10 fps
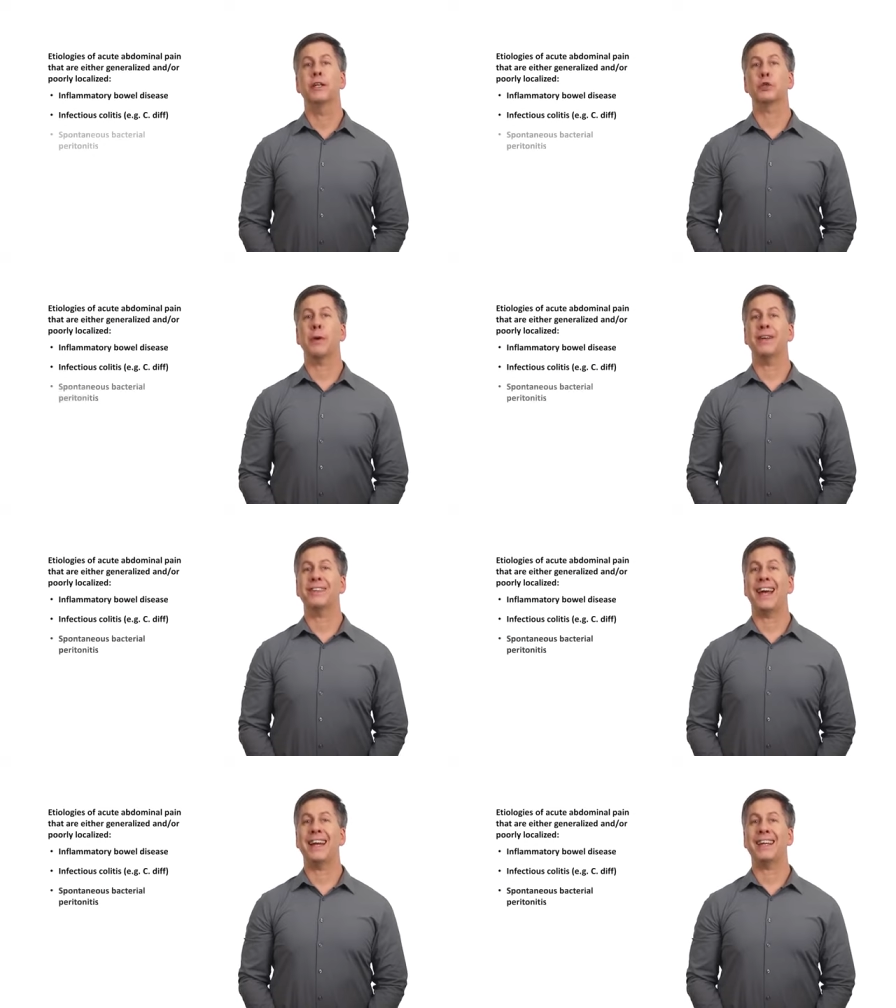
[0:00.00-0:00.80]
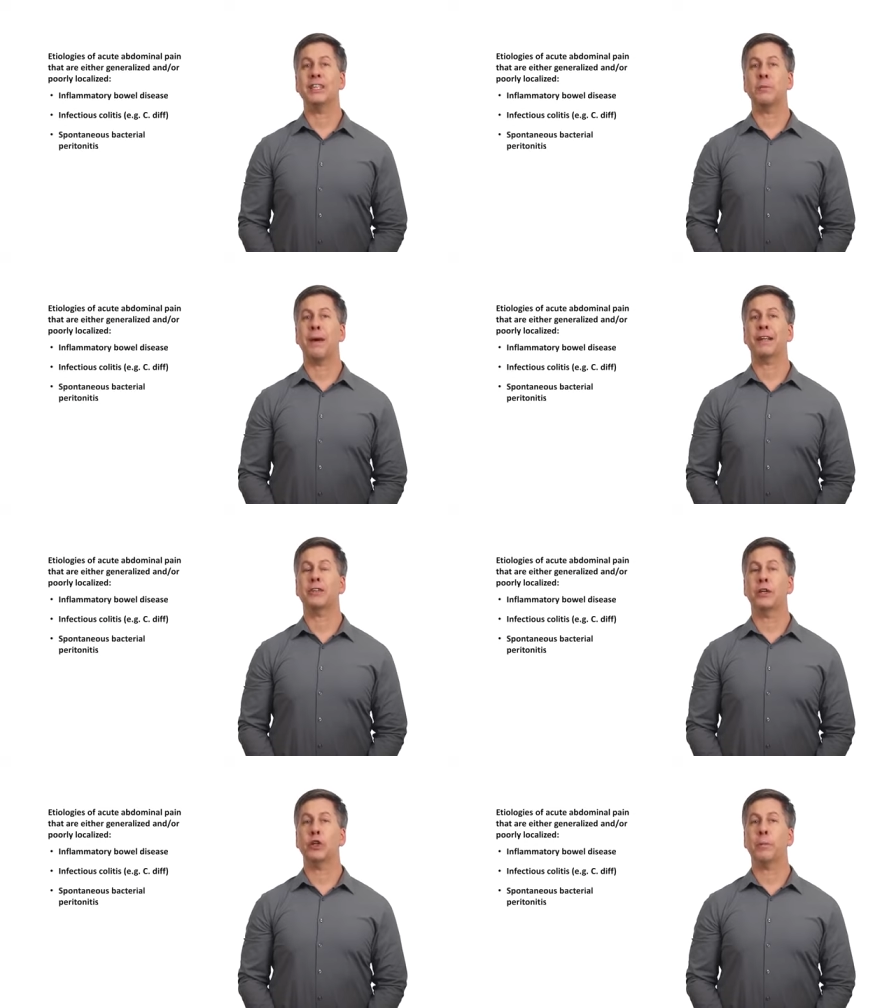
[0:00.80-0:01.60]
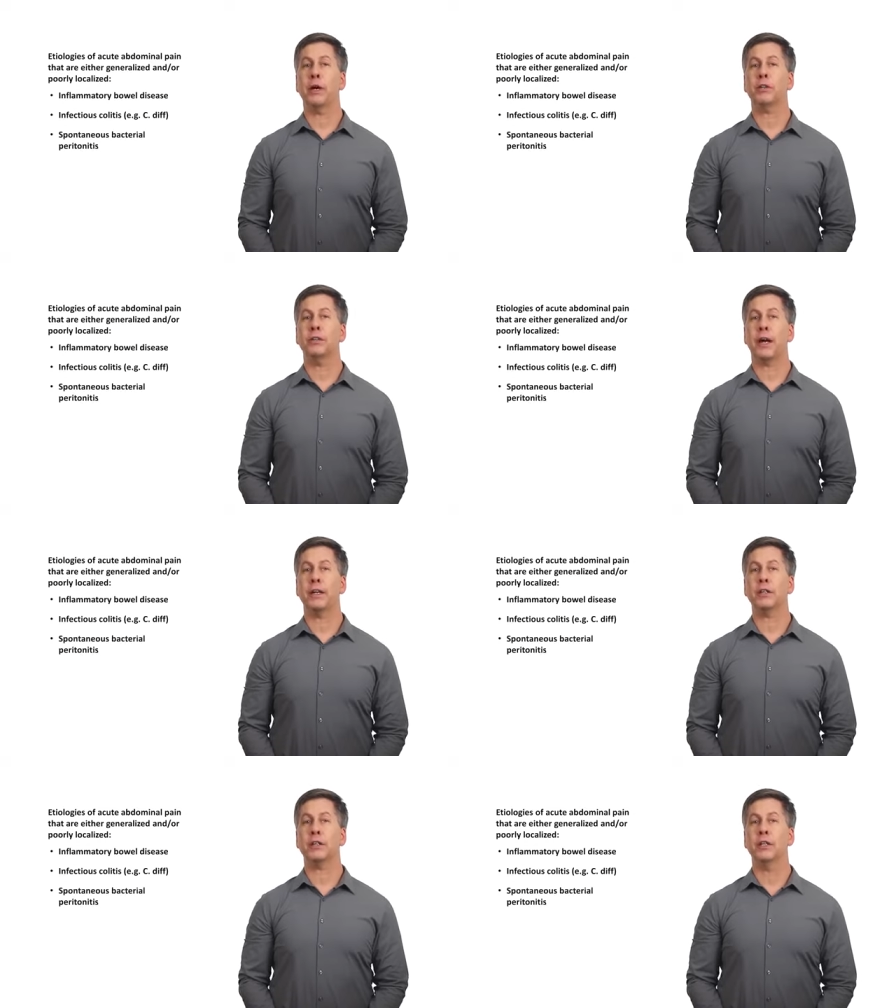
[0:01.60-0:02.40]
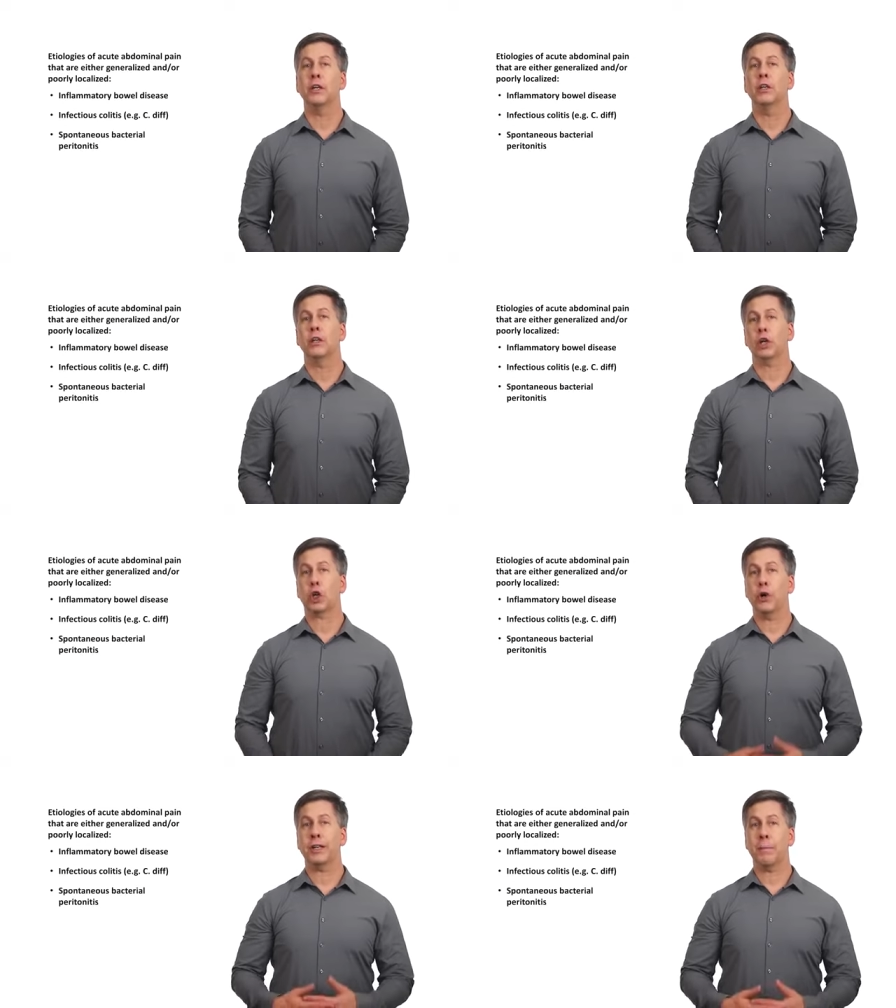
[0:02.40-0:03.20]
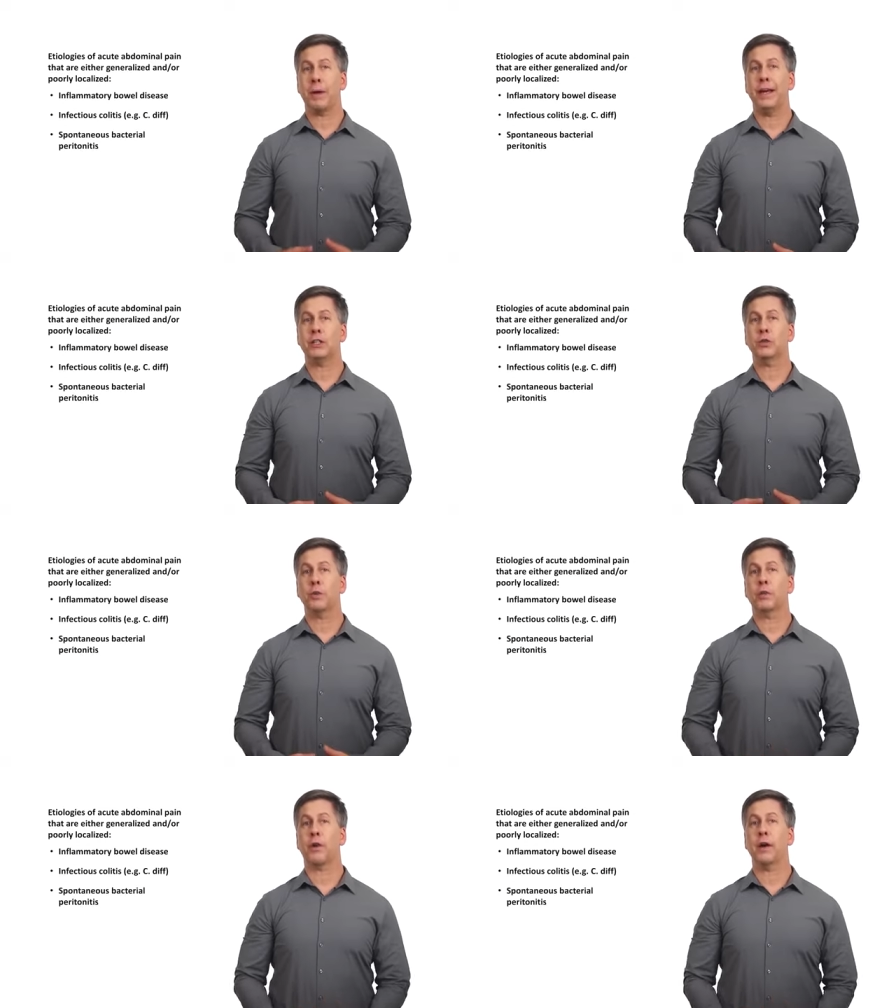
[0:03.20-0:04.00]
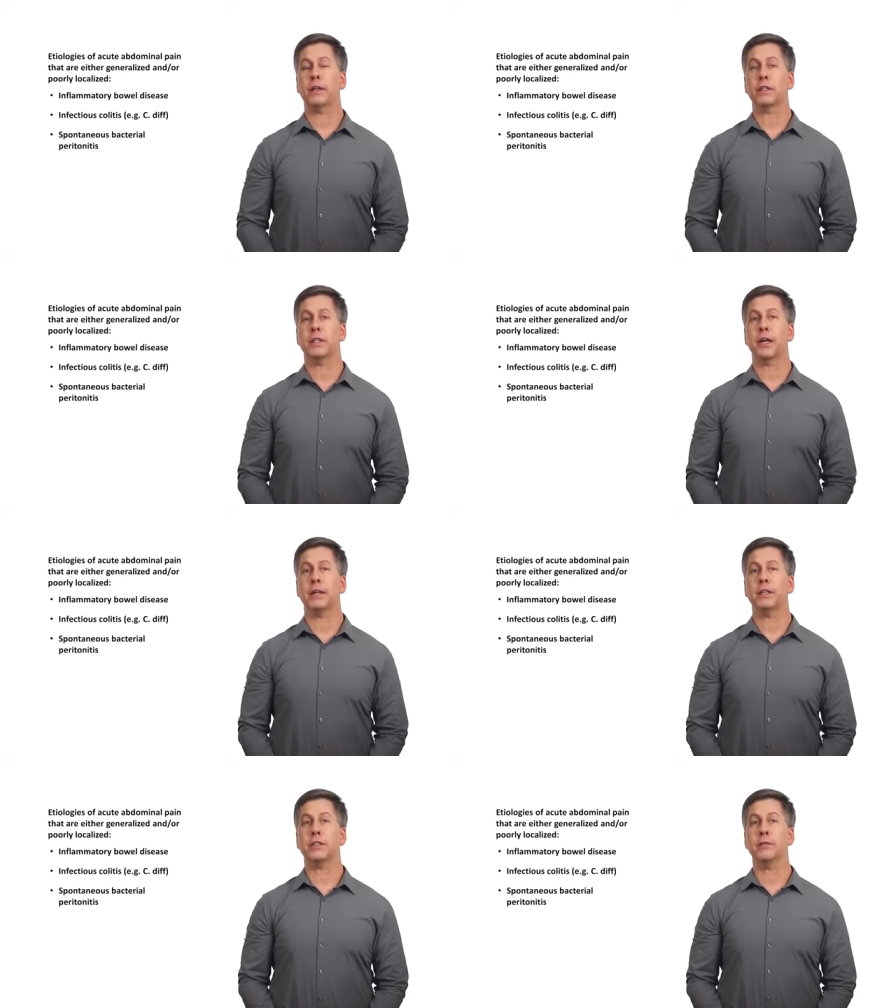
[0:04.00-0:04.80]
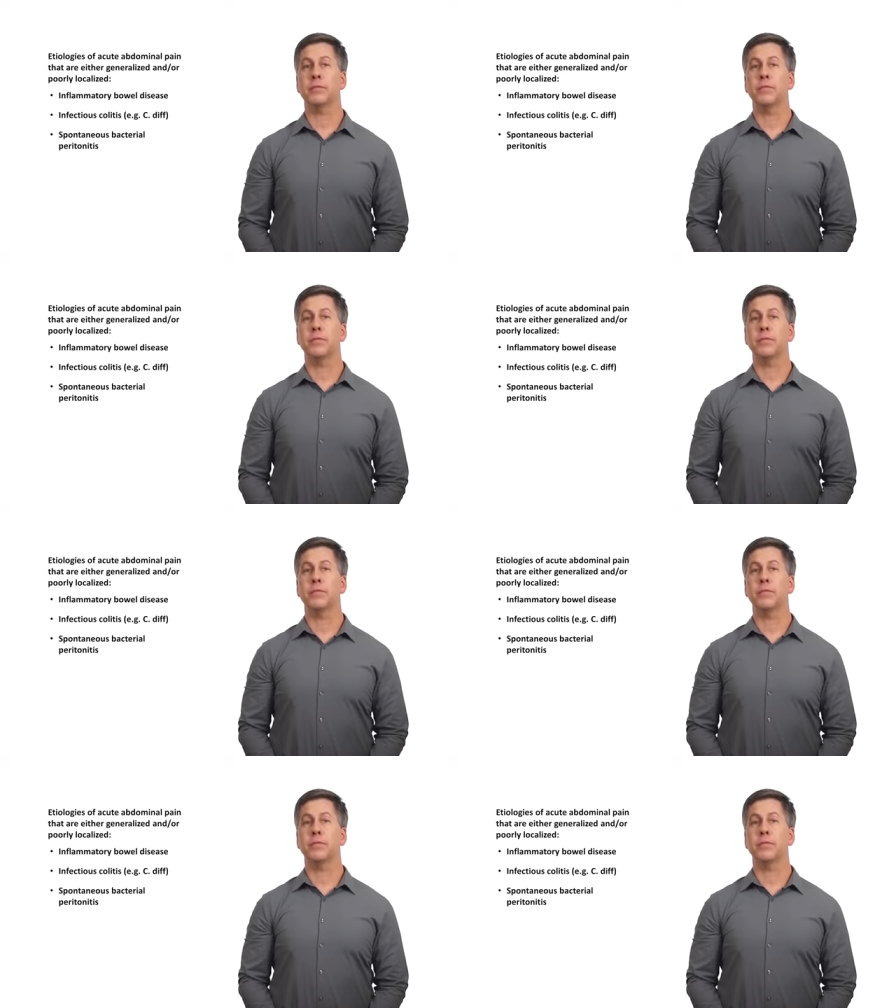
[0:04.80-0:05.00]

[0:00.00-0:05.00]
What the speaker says: spontaneous bacterial peritonitis occurring in patients with chronic ascites,